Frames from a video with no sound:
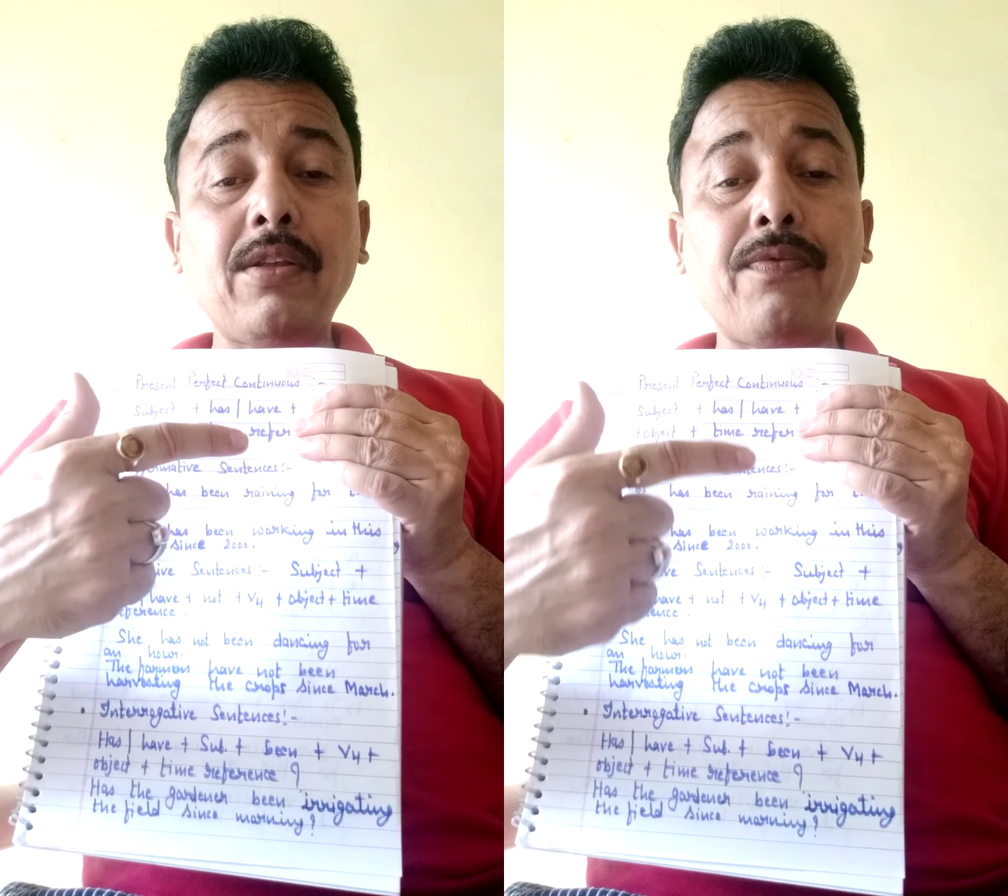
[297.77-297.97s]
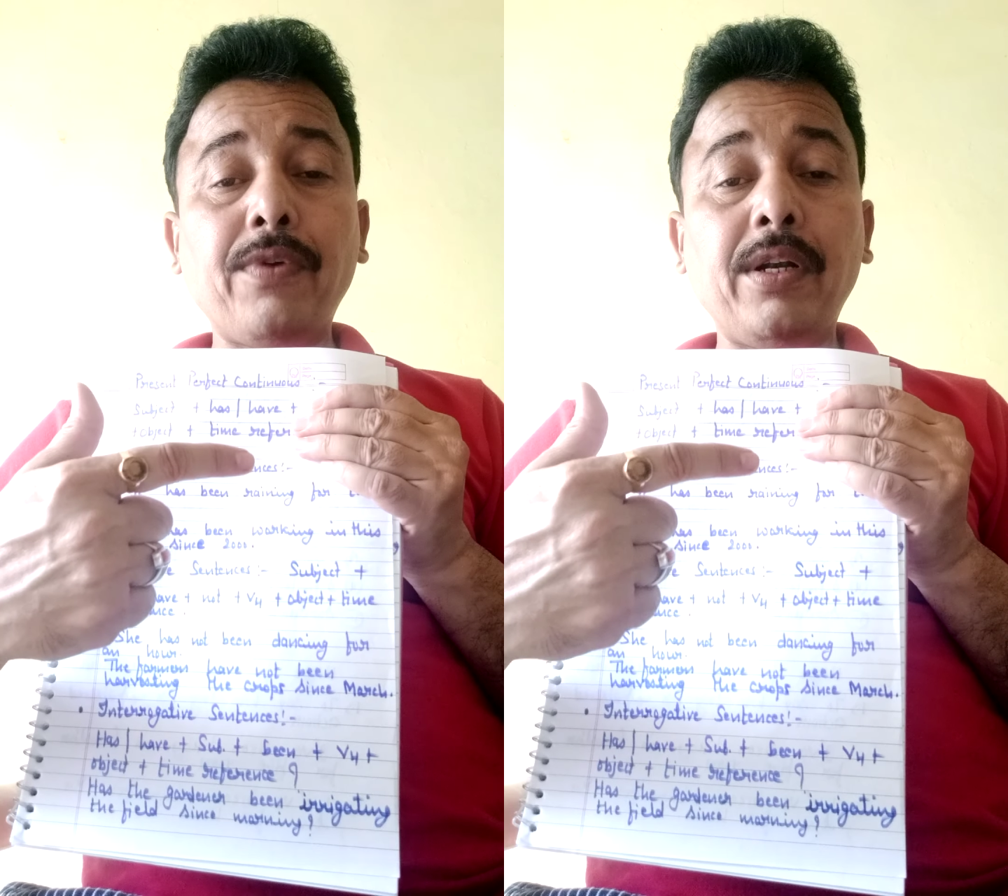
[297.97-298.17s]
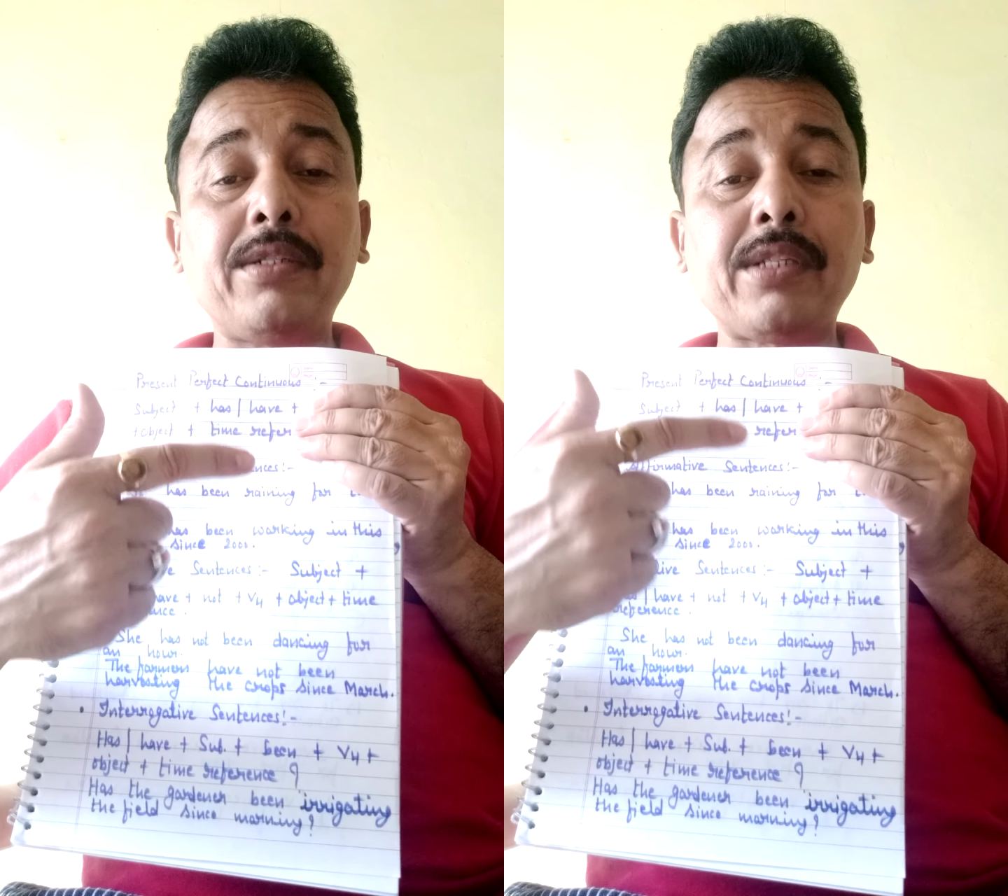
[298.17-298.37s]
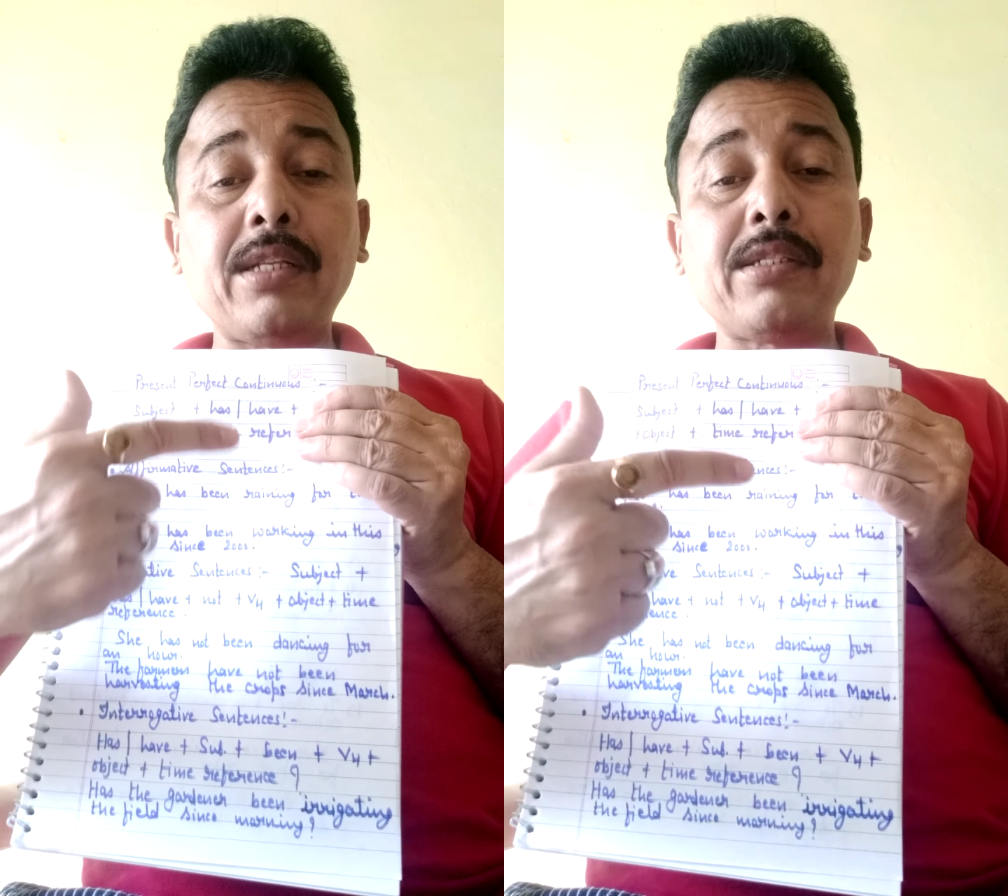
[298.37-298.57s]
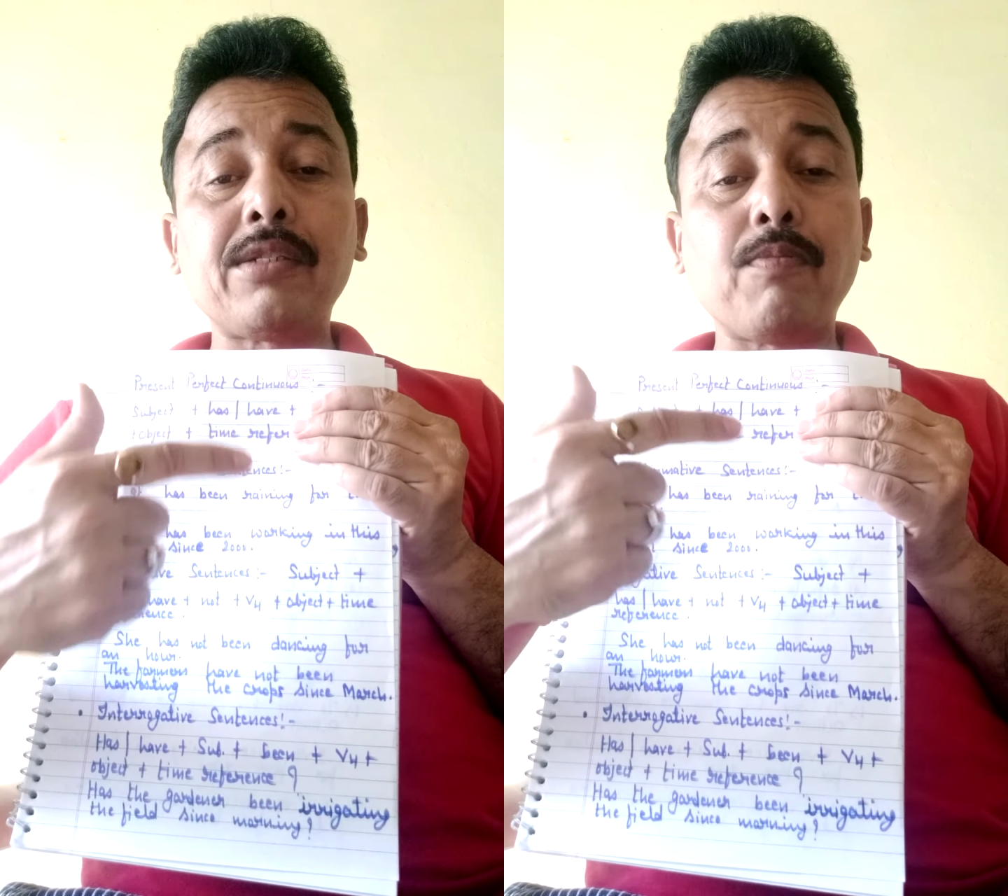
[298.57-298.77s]
field
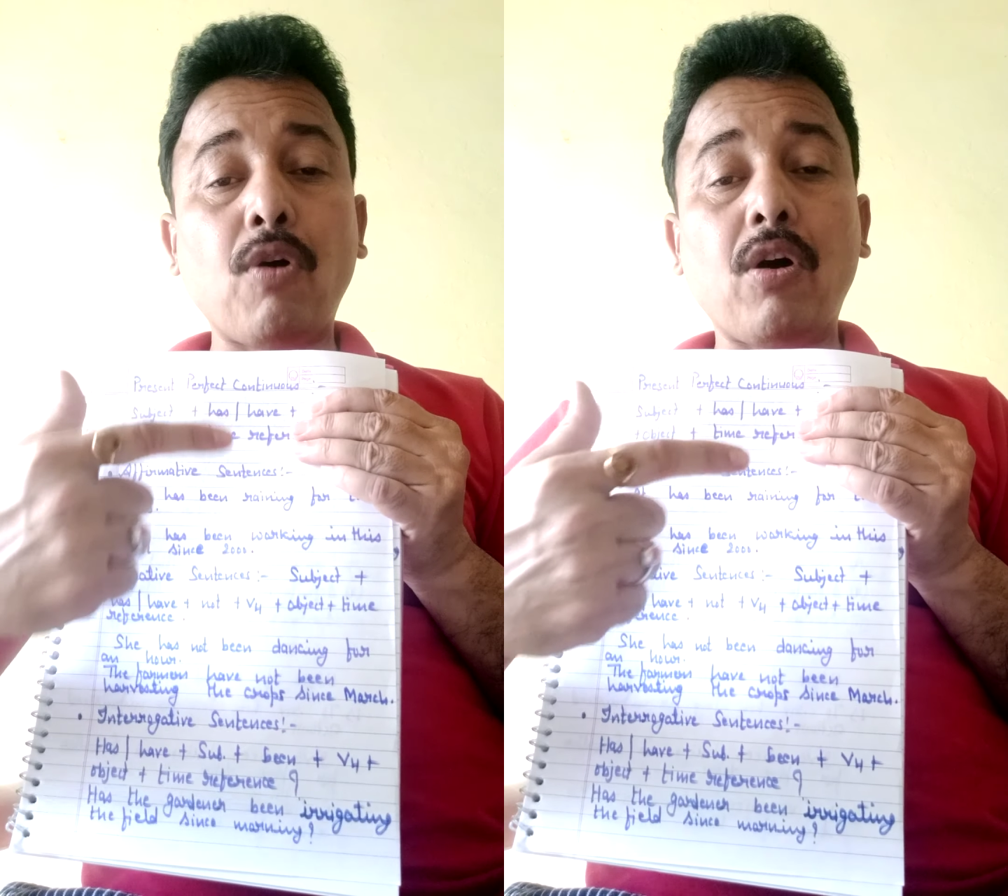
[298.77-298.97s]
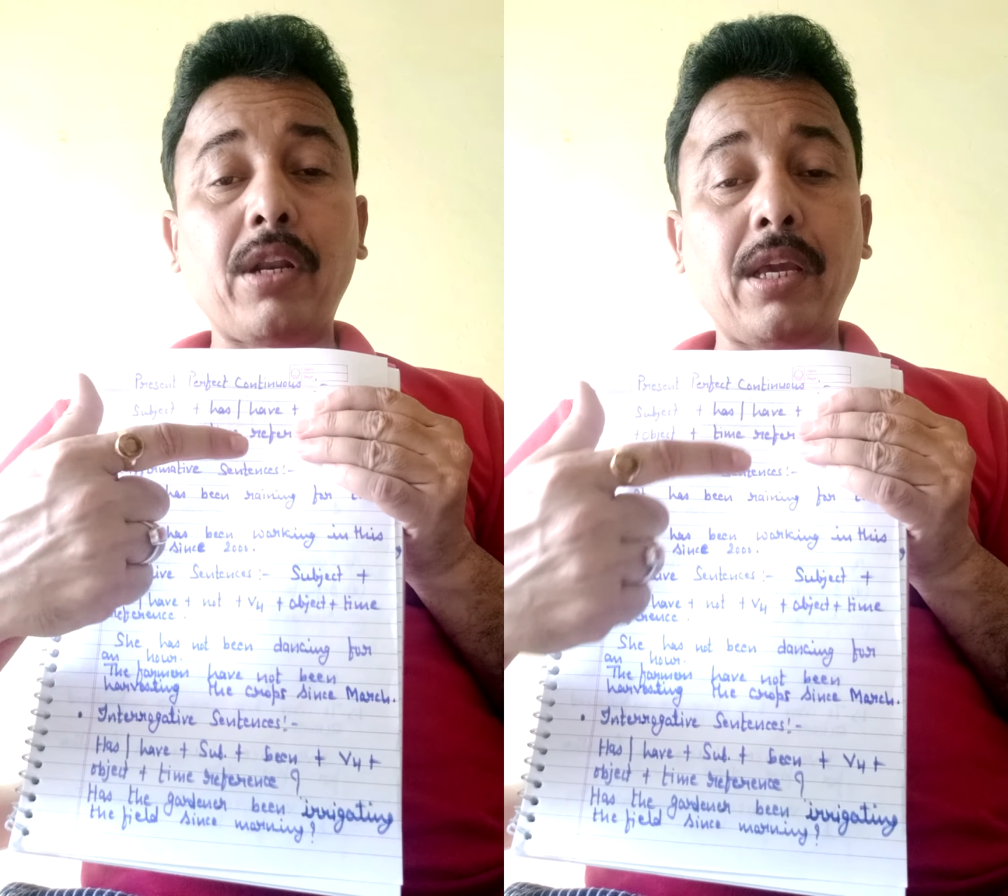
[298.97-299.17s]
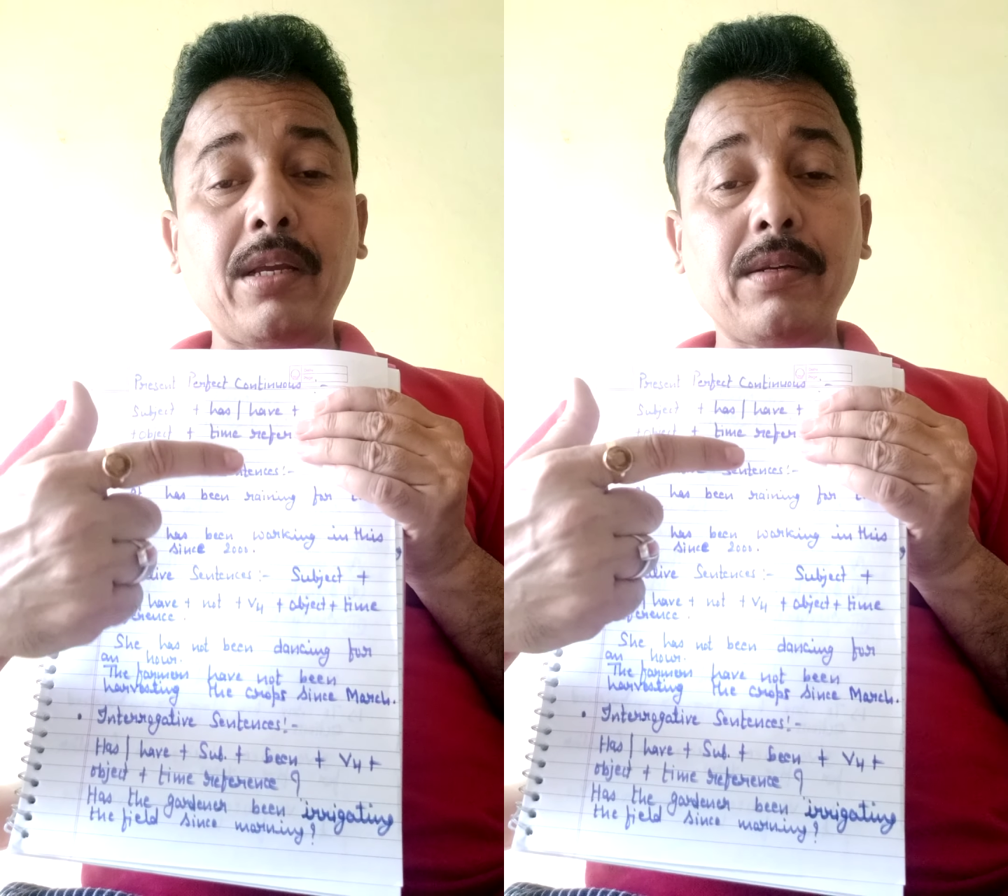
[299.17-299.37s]
since morning.